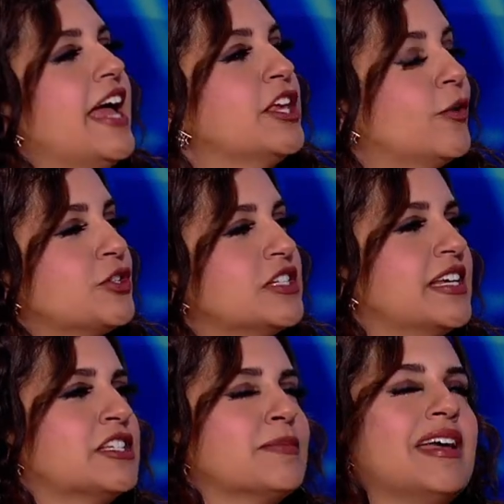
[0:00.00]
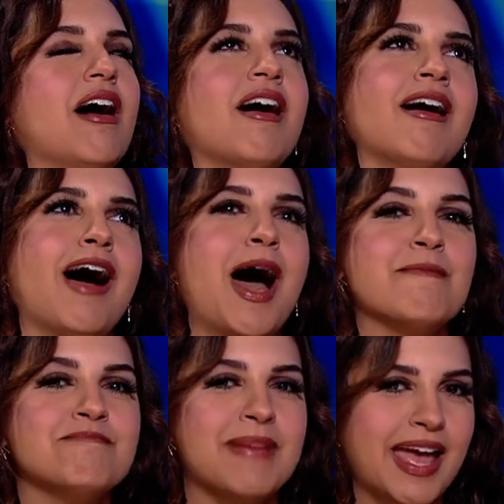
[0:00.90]
And you know what she said to me? Ugh,
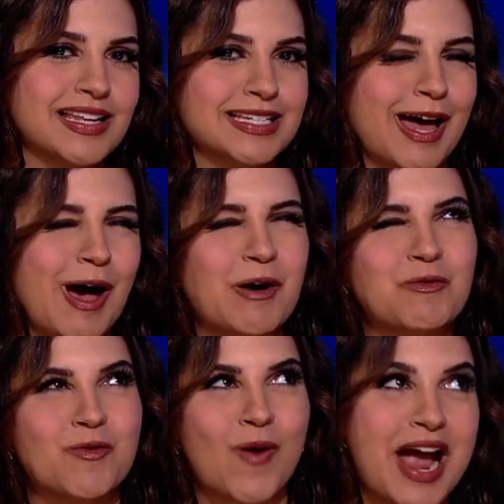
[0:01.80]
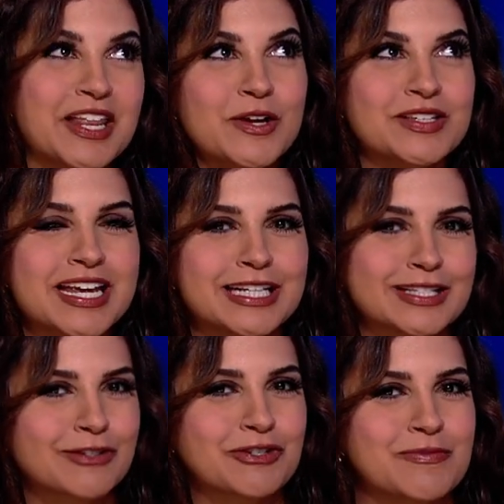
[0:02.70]
Amanda, why do you take
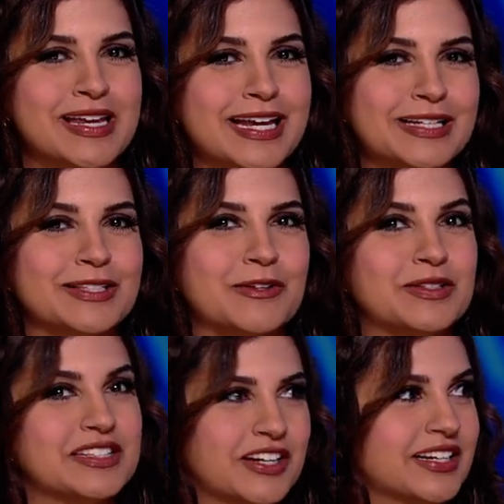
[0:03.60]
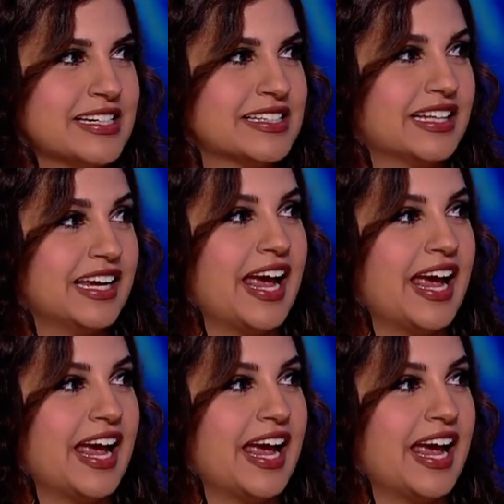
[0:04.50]
social media so seriously?